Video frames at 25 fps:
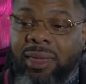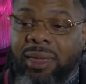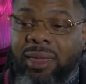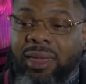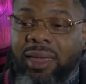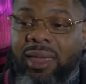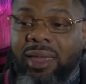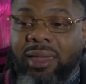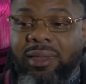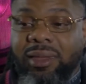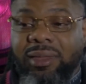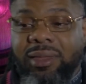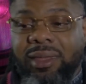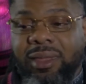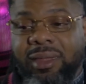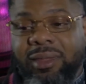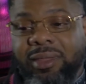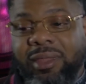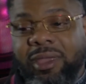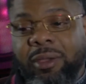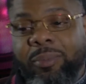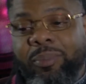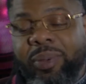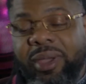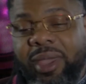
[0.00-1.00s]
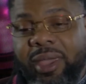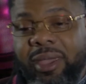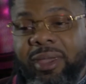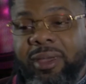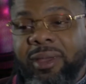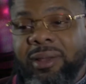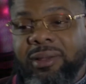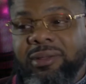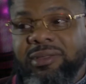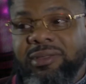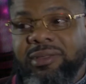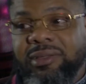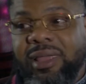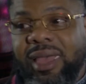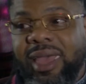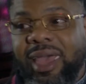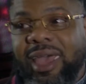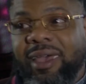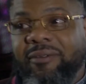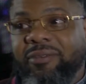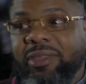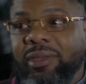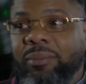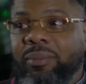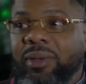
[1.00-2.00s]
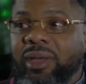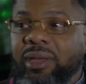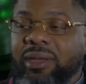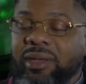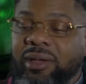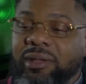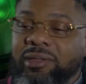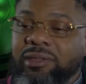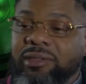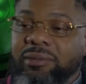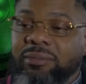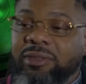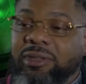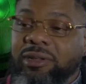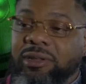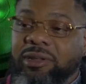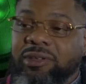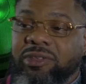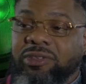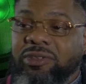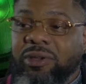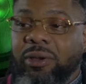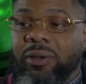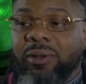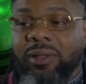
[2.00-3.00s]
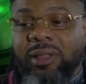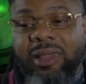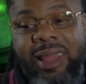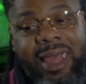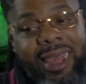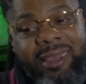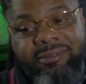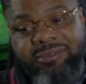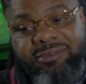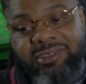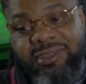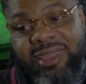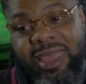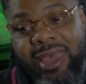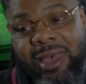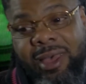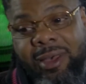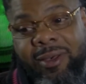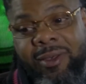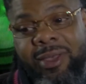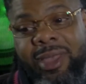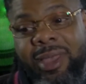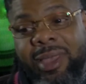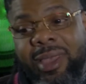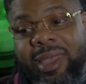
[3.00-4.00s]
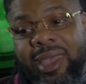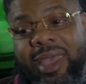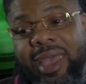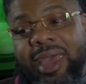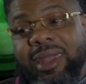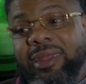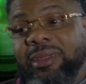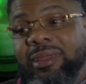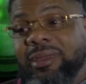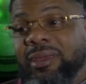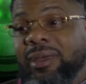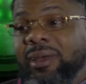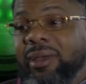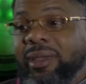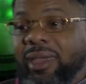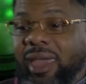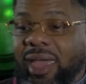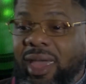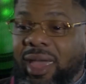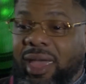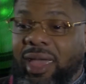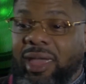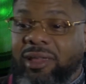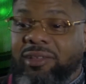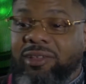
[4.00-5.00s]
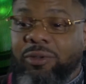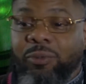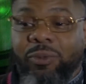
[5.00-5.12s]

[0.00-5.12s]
and then true. their parents have them accustomed to a certain lifestyle at a young age.